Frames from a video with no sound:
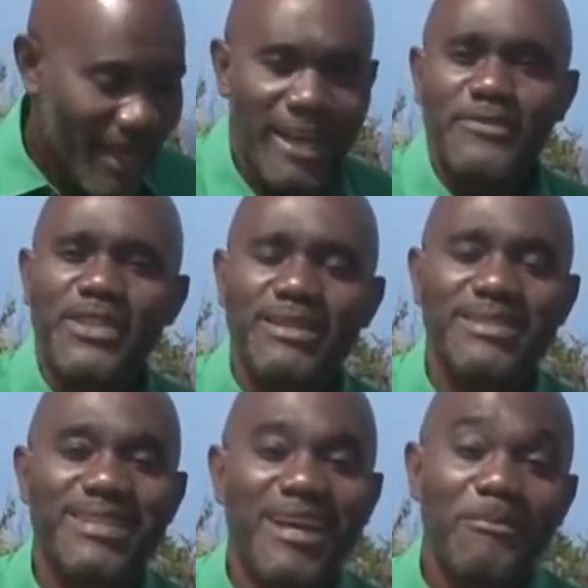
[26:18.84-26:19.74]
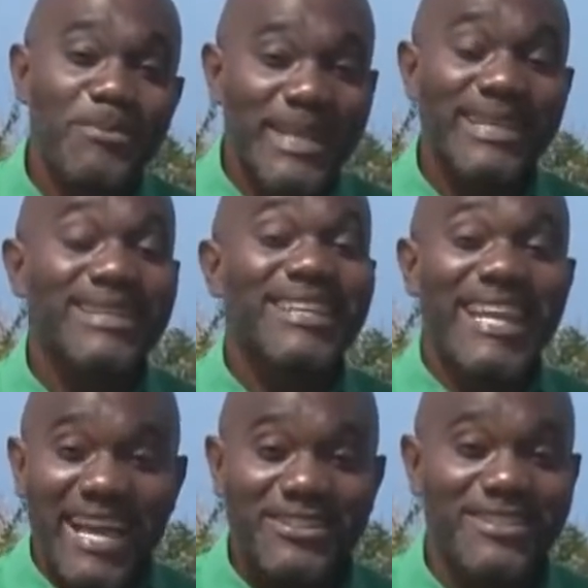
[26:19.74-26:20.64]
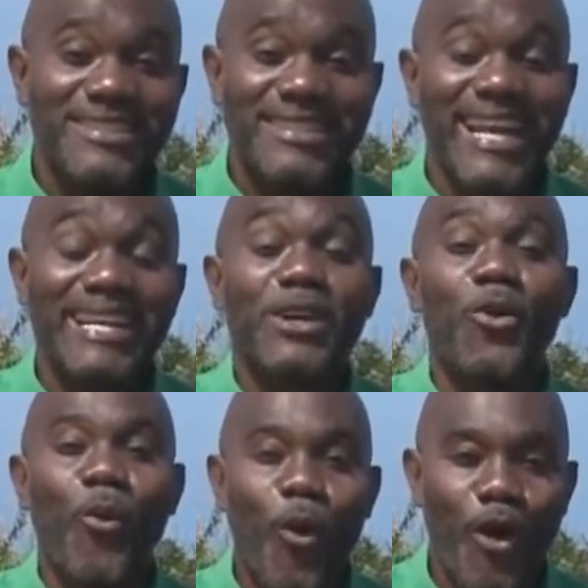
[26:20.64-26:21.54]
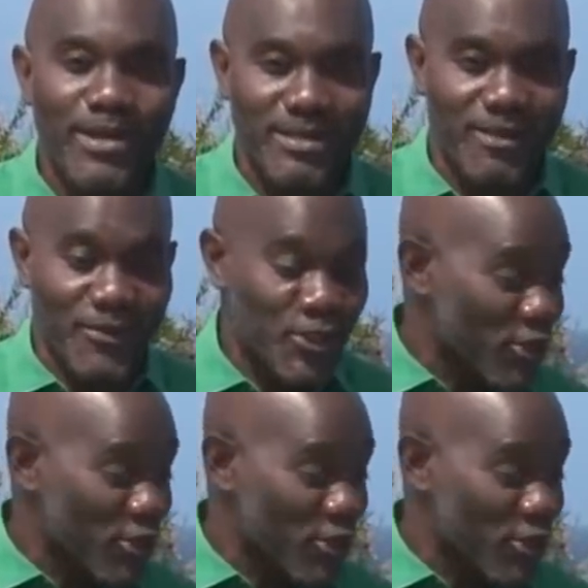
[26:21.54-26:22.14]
I've just completed less than a quarter of the